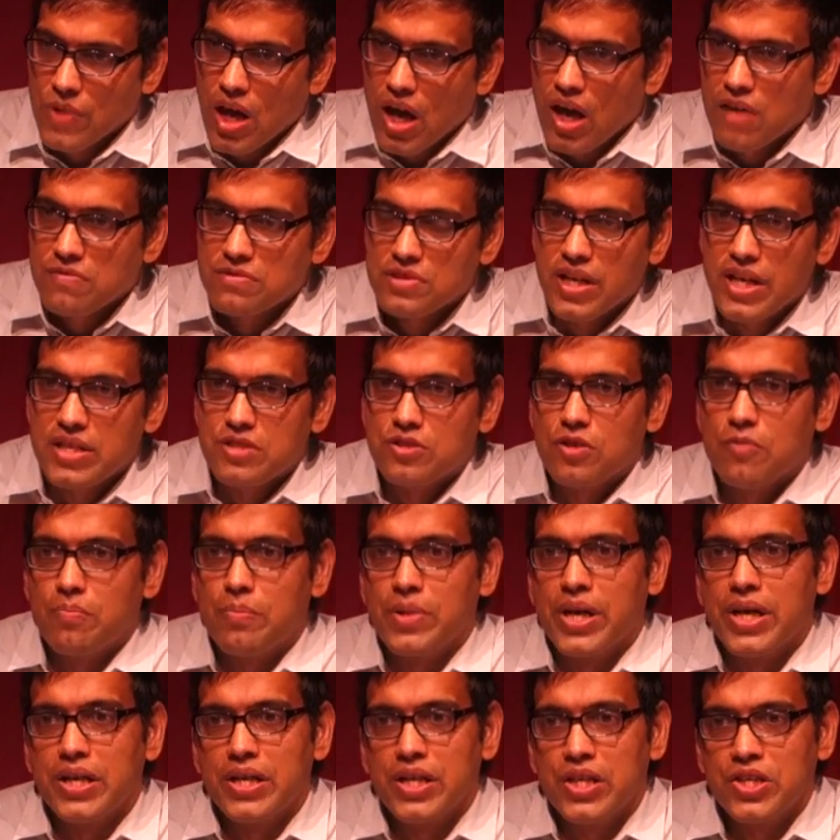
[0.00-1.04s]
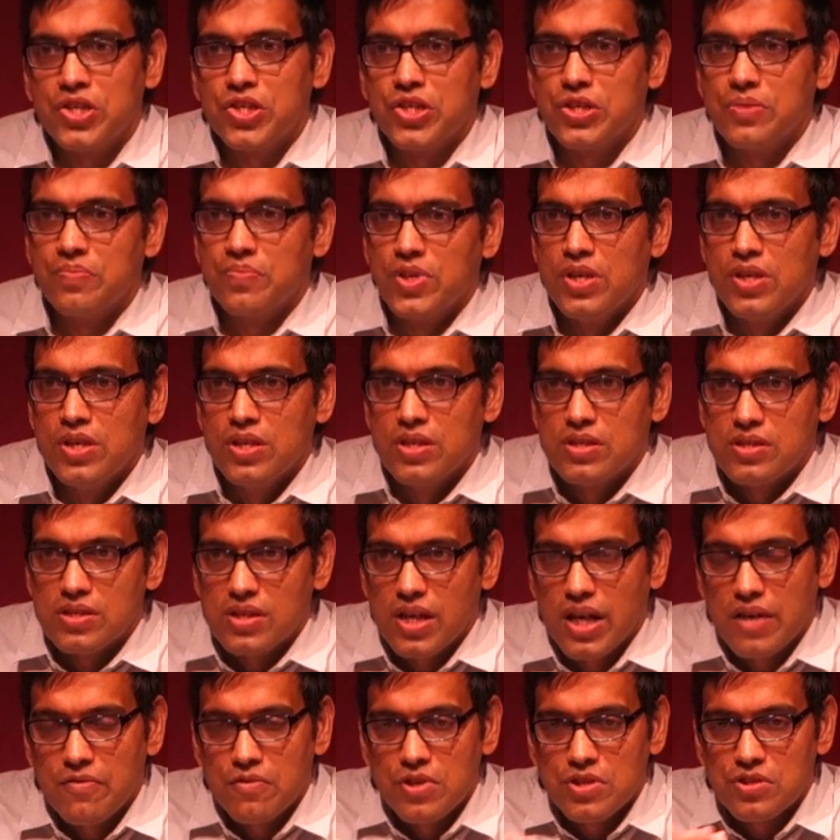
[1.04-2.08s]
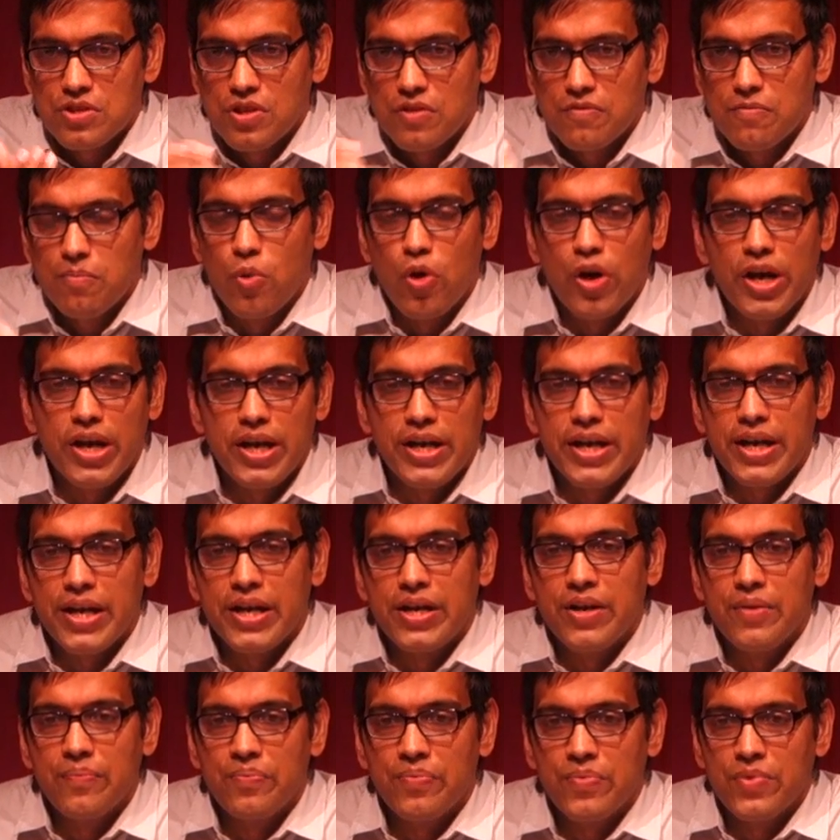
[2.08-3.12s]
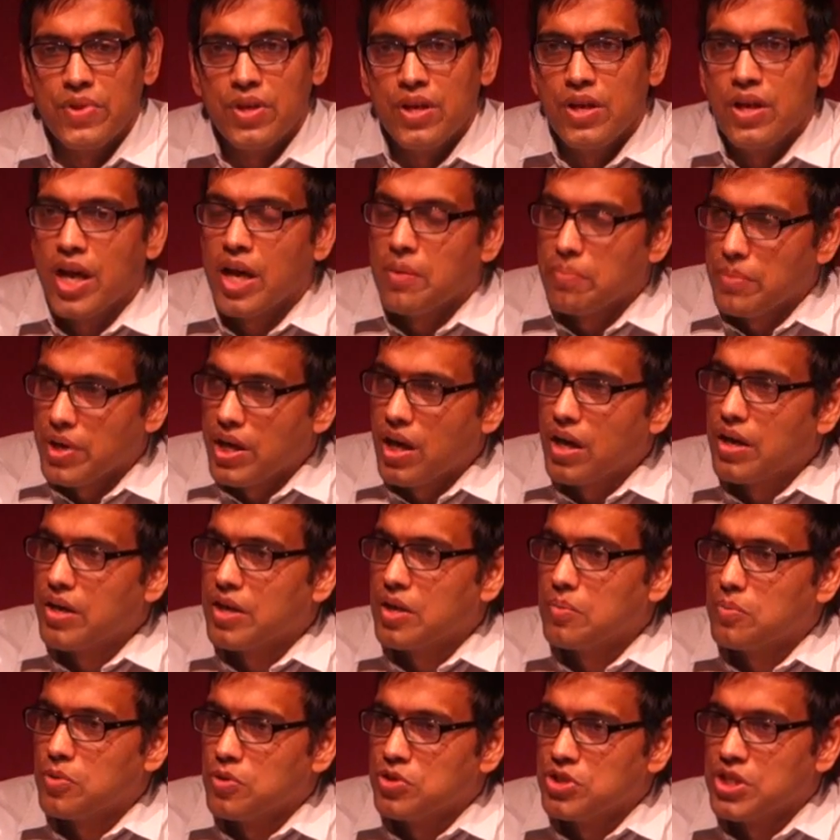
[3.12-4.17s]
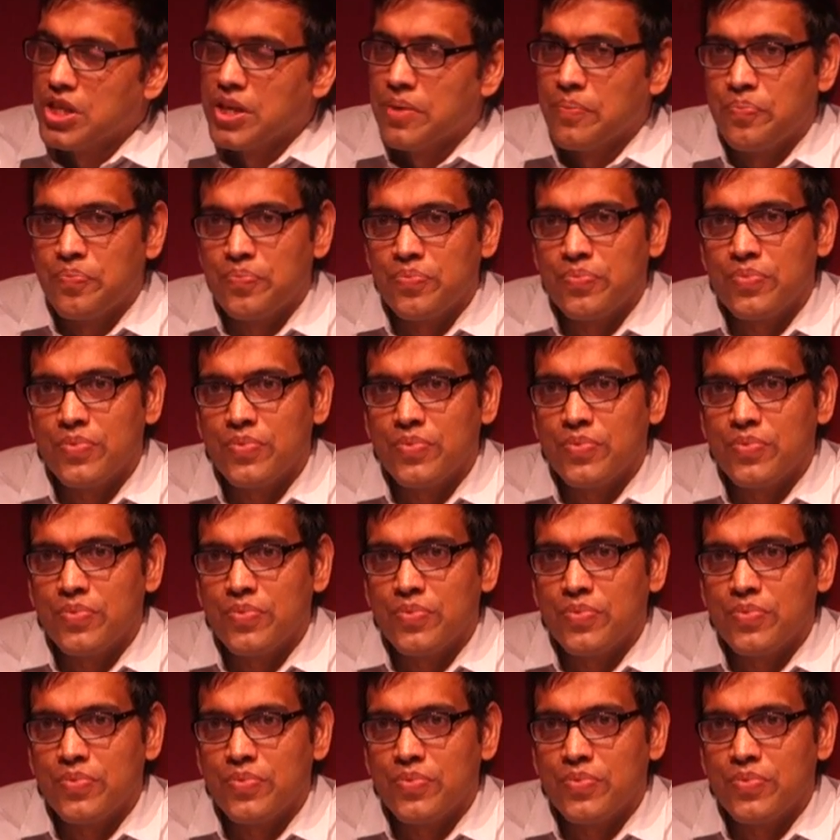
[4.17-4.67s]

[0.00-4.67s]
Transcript: half slice of bread each, slivers of boiled egg, and bikaneri bhujia.